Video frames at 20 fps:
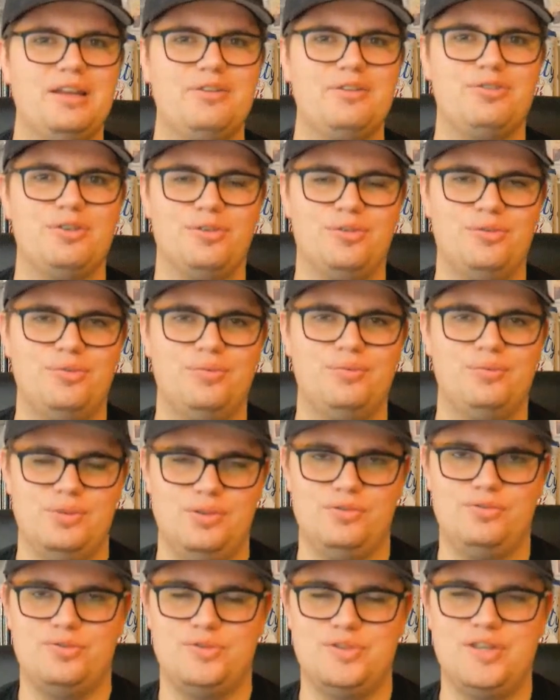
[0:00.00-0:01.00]
if
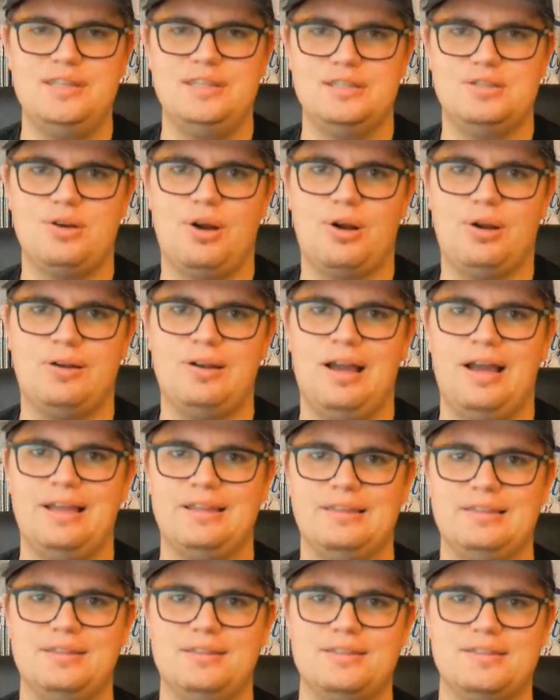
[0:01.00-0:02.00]
you've seen The Dark
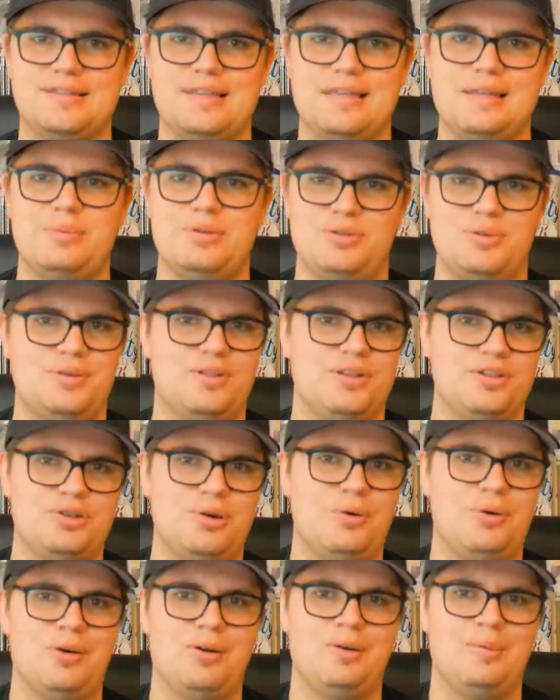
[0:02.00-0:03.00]
Knight, the scene between the
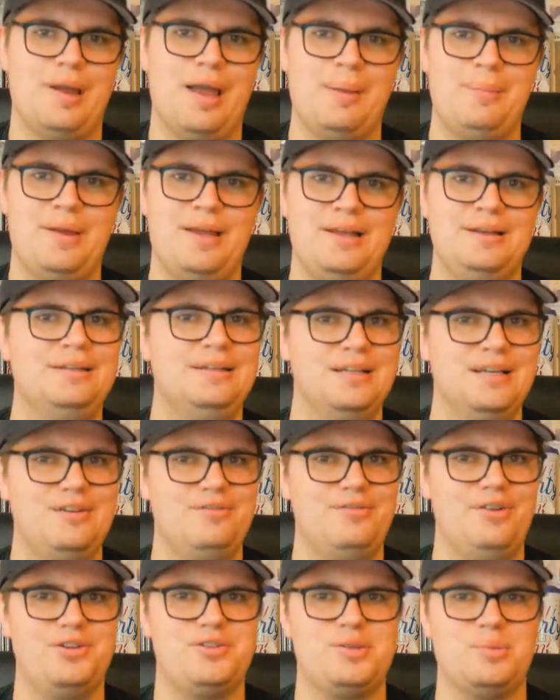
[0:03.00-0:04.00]
Joker and Batman.
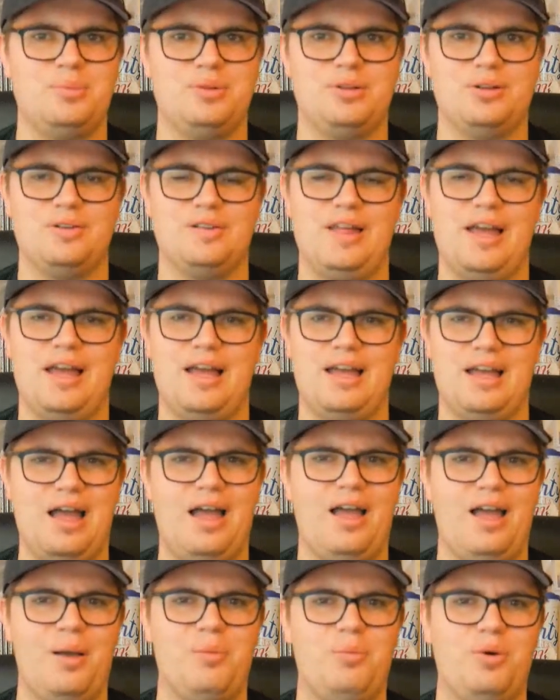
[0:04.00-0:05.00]
Very similar to that.
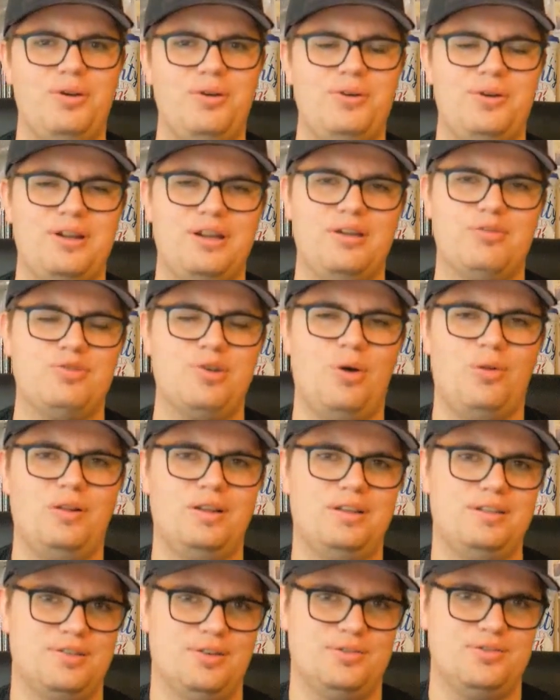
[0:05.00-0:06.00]
I'm wondering if
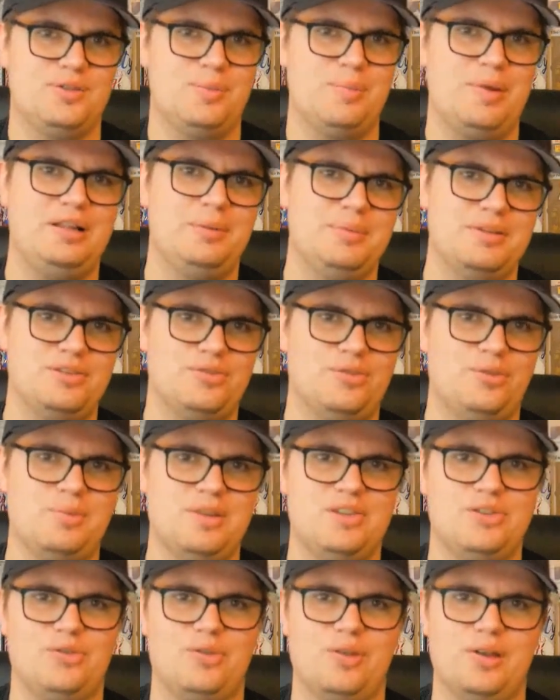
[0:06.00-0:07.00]
Nolan took some elements from
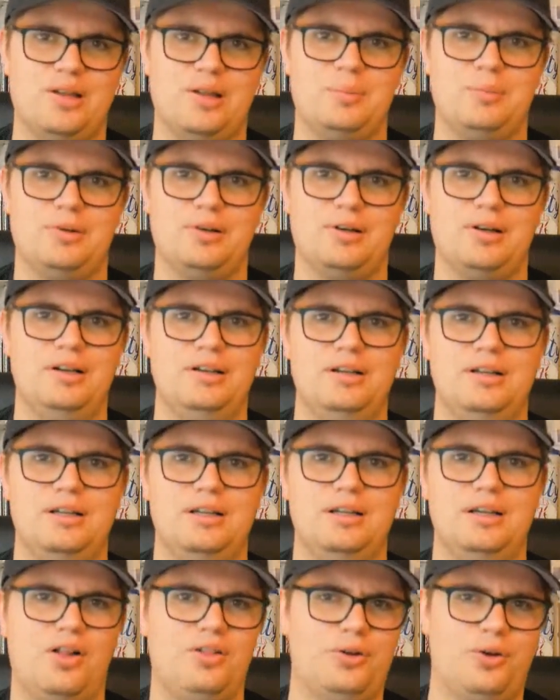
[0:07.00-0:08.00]
this film or
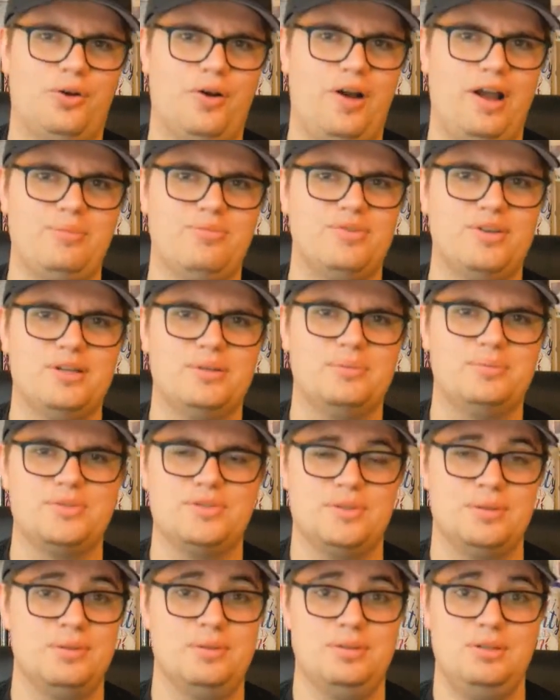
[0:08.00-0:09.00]
other crime
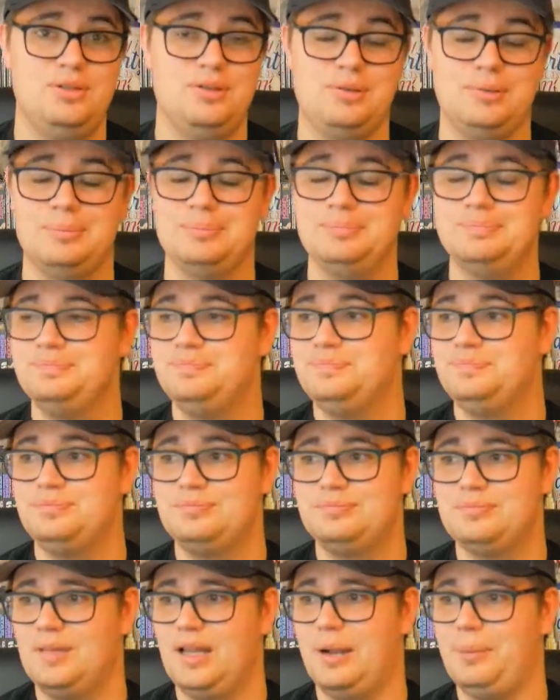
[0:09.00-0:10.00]
films too.
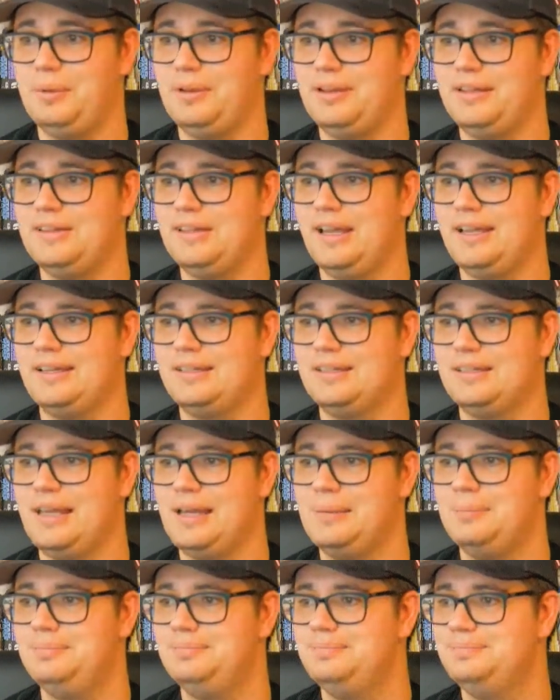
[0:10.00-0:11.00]
I really liked
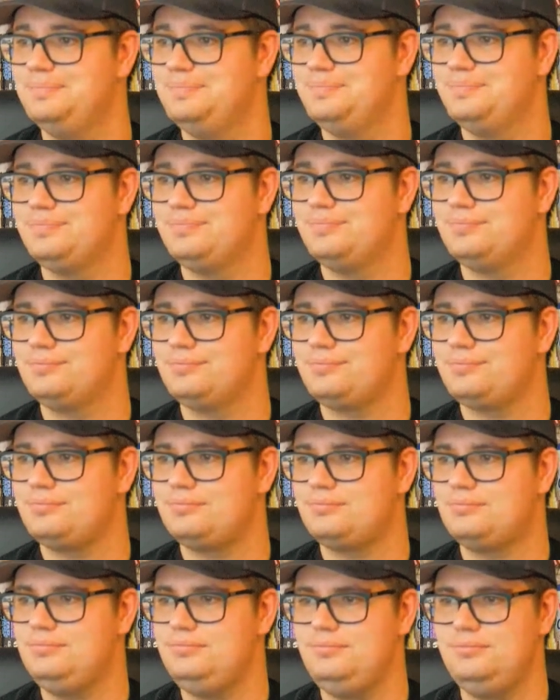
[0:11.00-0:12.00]
the
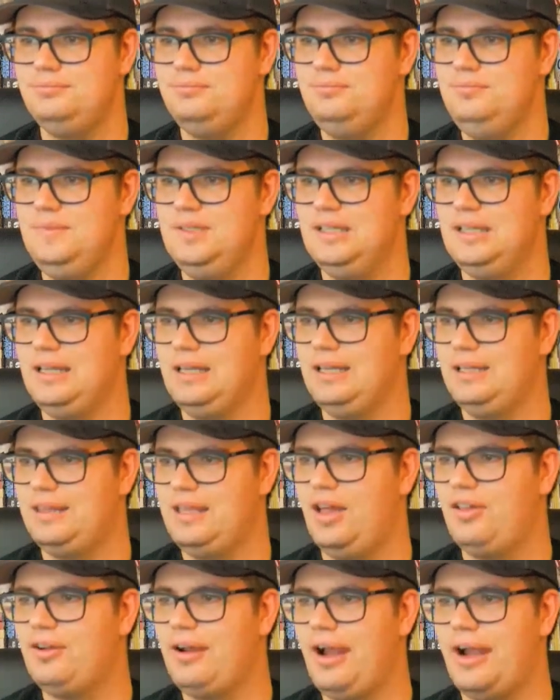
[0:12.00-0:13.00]

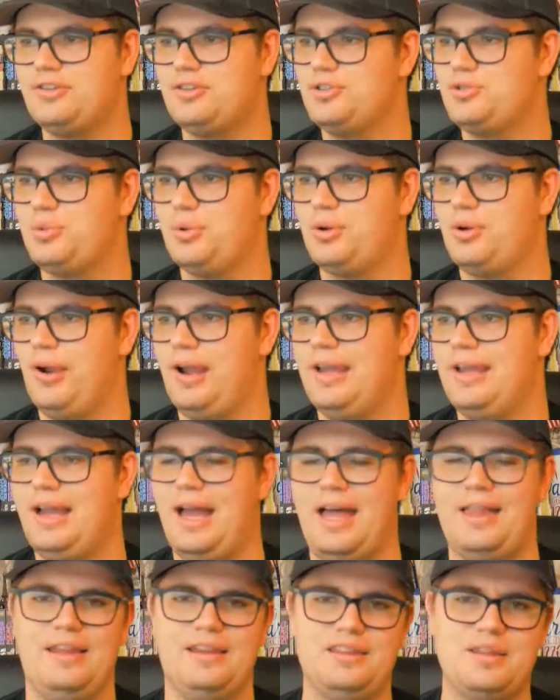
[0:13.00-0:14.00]
other actors were great.
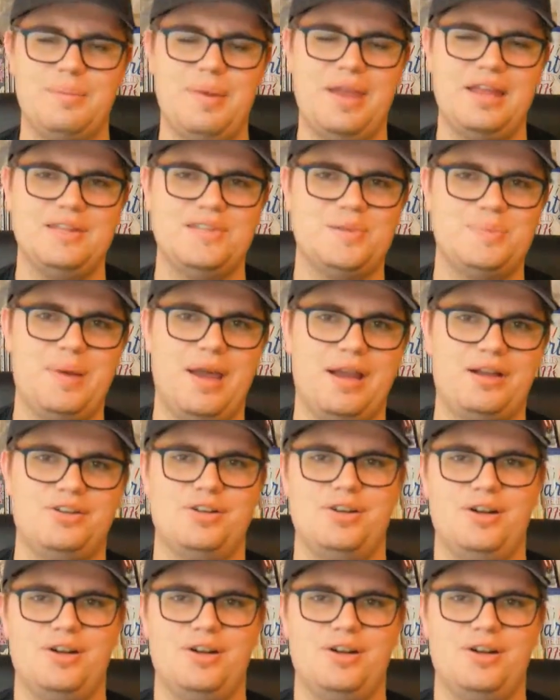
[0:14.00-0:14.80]
I liked the main inspector. I